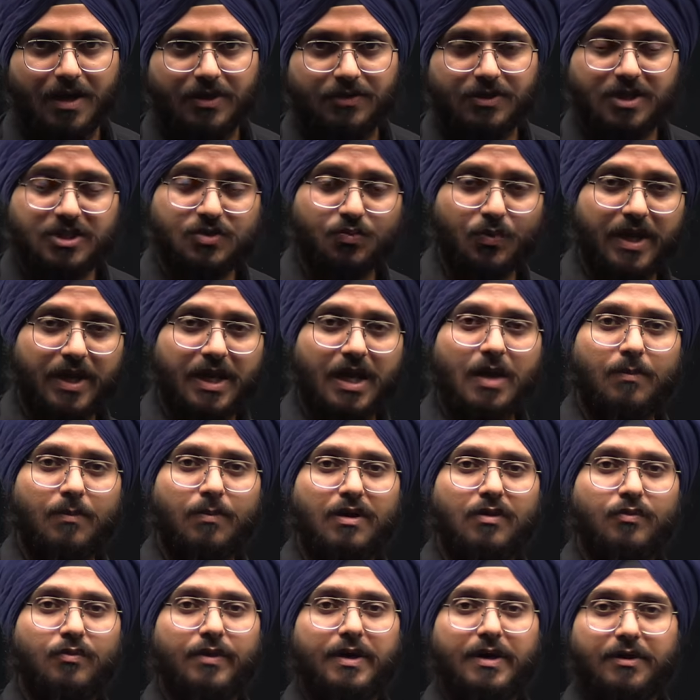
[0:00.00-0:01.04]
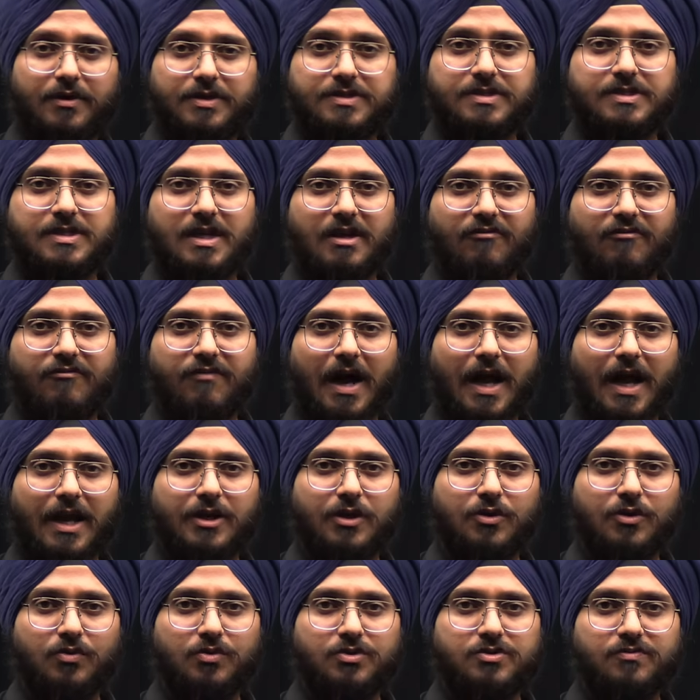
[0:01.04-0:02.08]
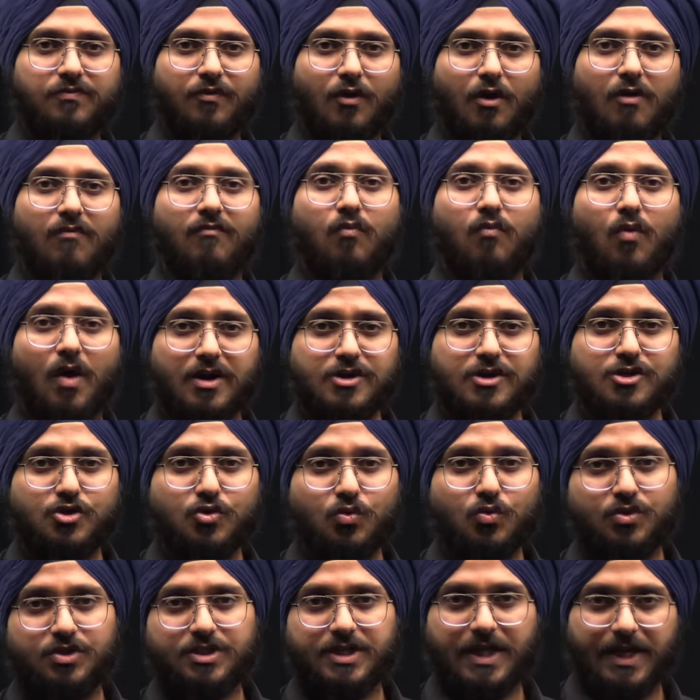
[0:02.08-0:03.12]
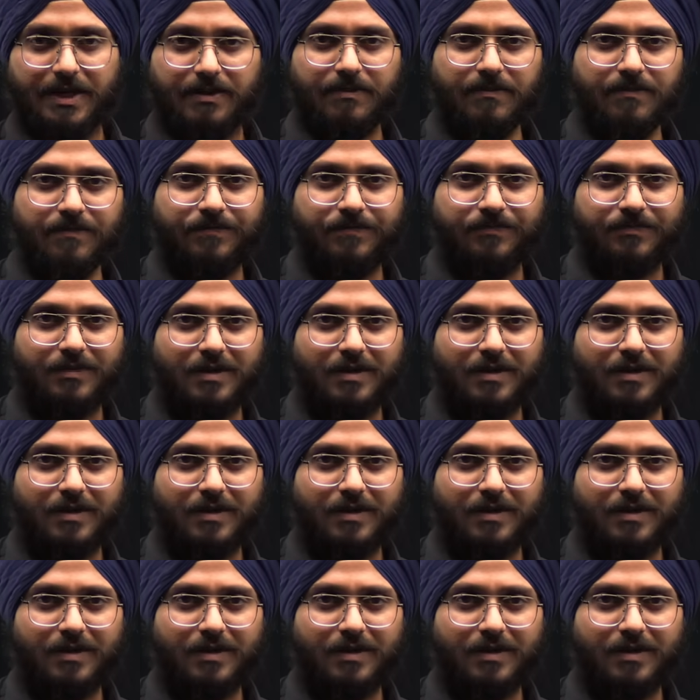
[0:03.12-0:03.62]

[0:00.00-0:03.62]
This variable will receive values from one to ten.